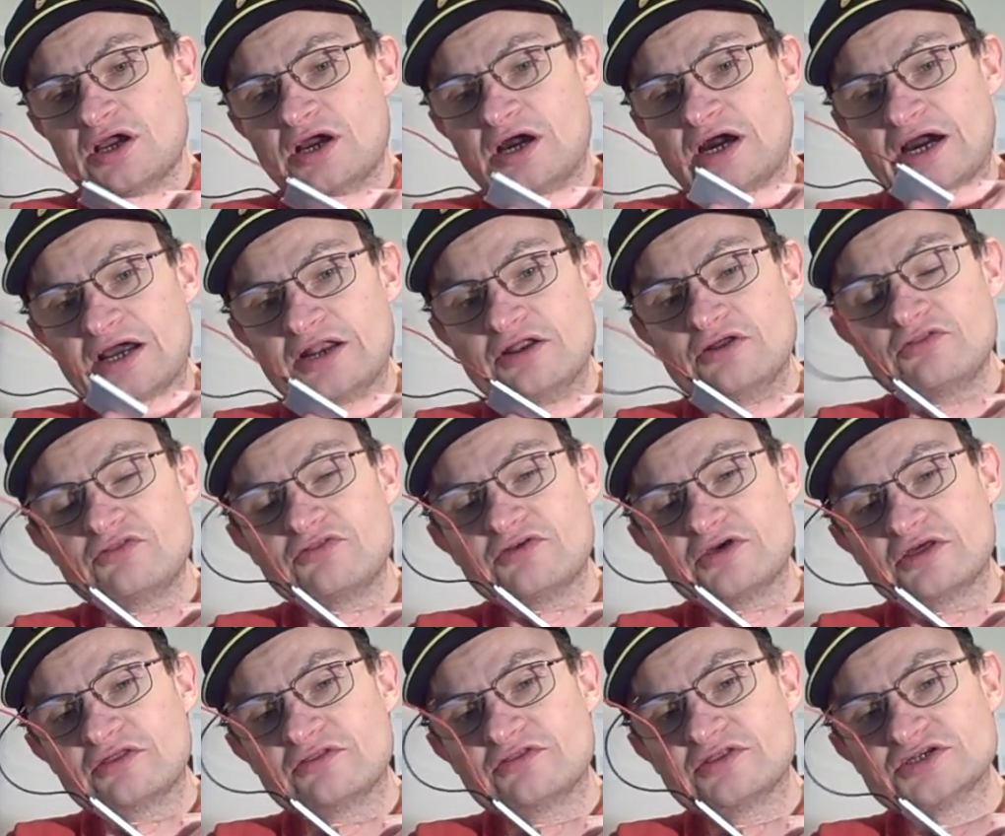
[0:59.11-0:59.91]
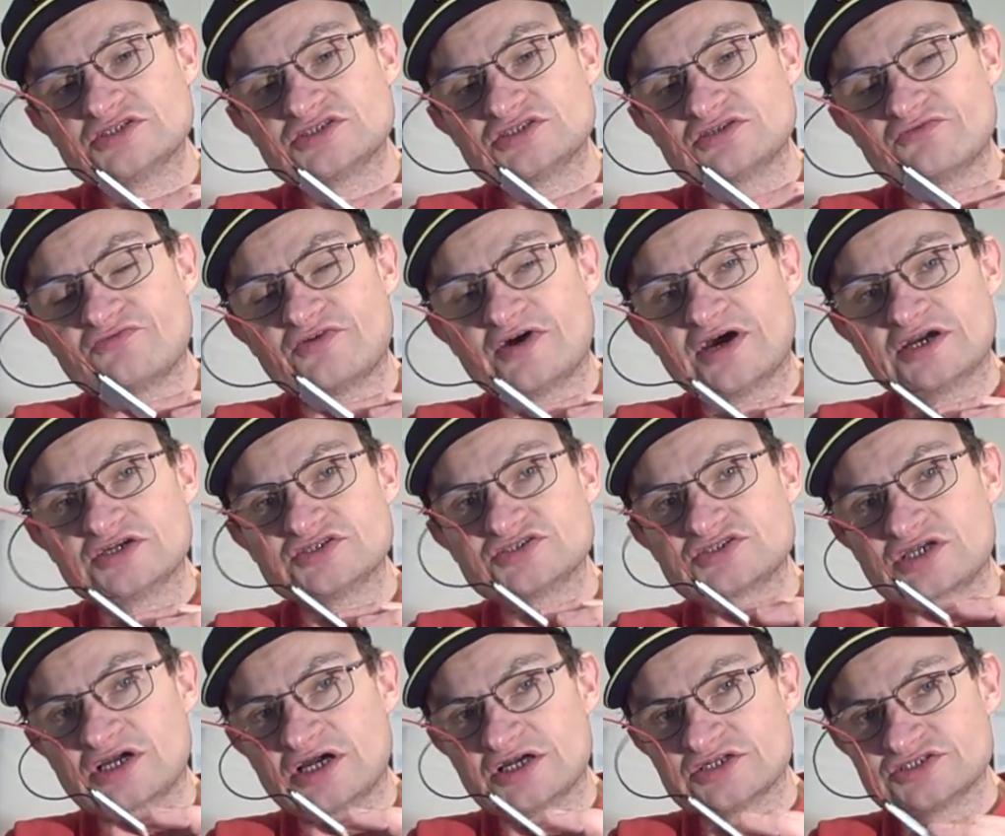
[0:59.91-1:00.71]
I don't think this
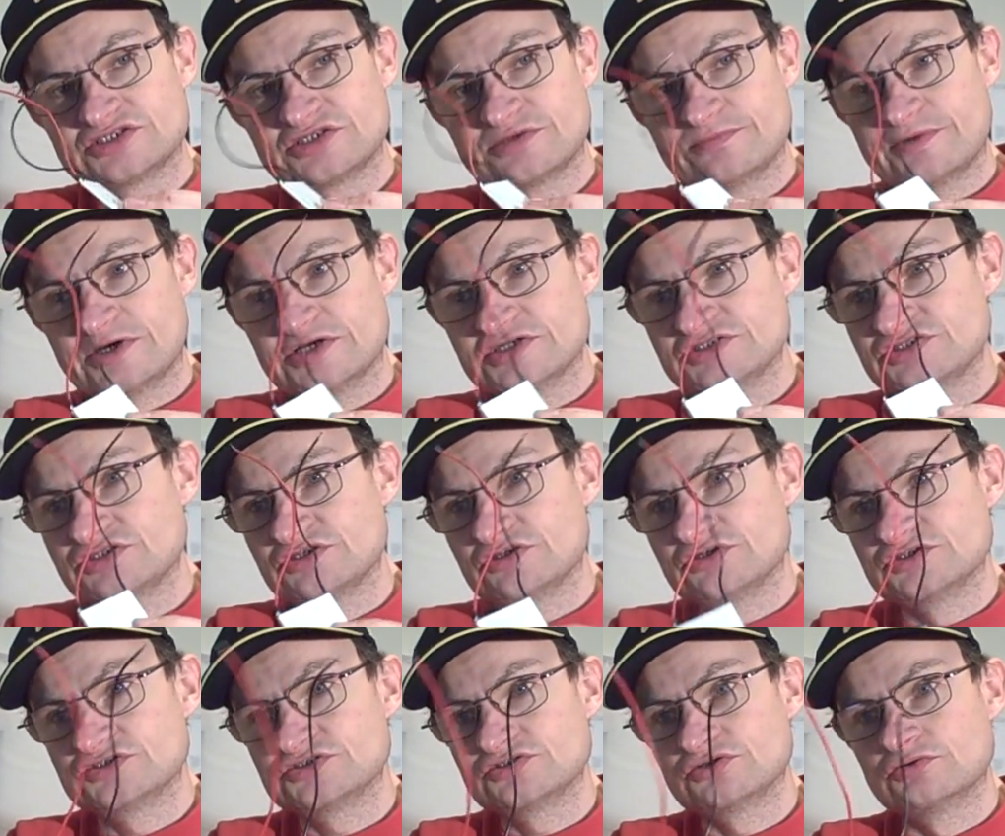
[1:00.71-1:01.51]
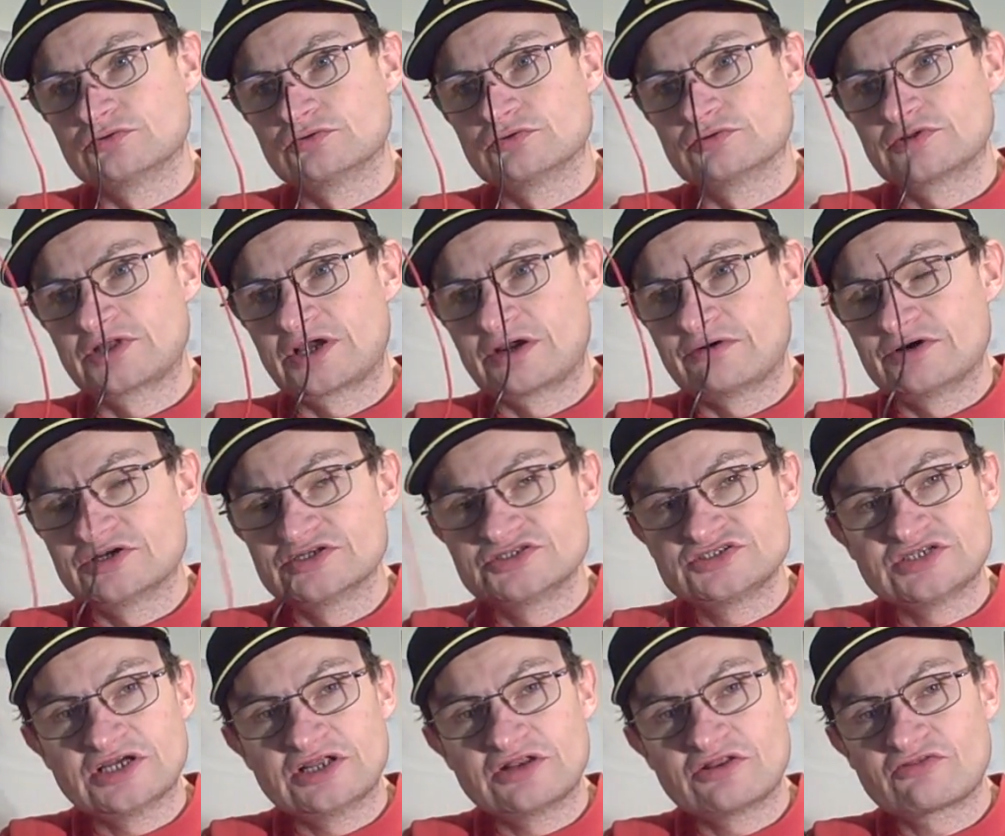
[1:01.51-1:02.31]
device cuts the mustard at all. Now, I
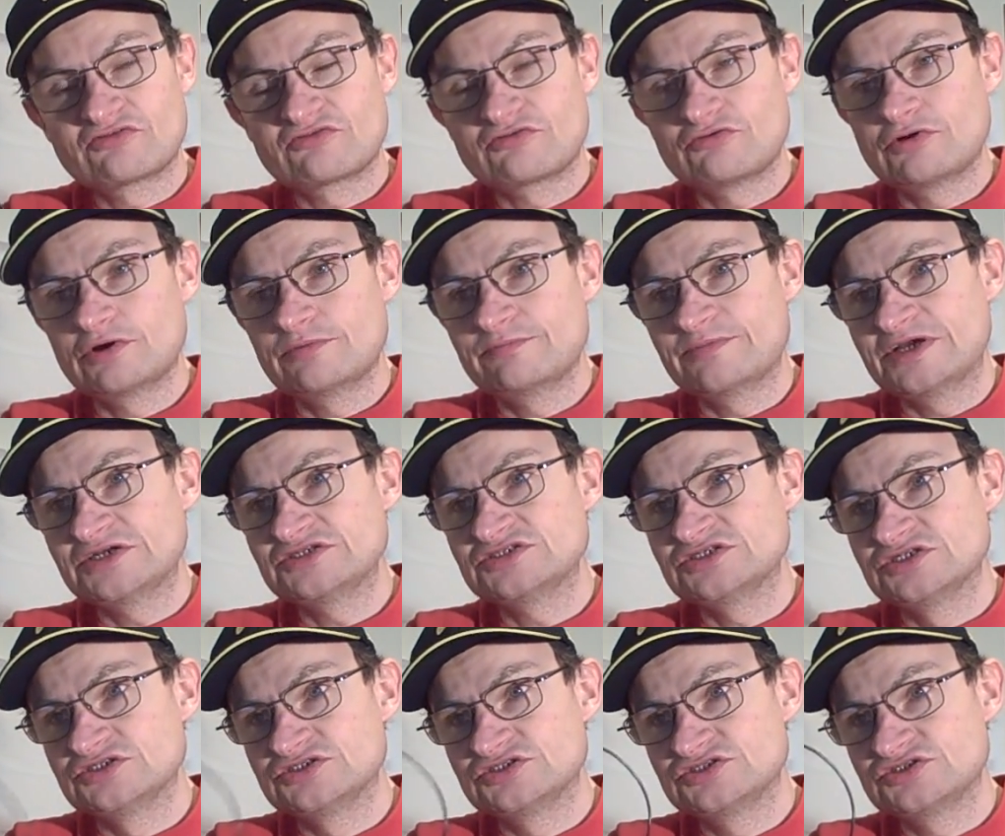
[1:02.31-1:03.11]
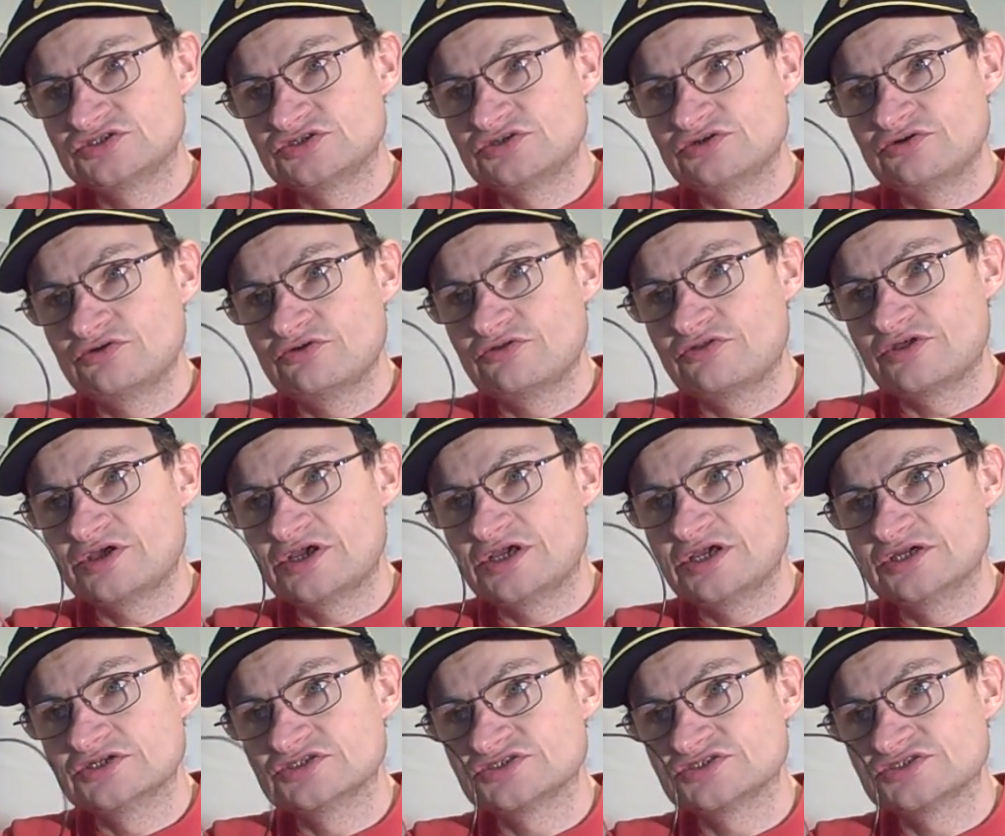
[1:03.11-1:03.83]
sent through a message to the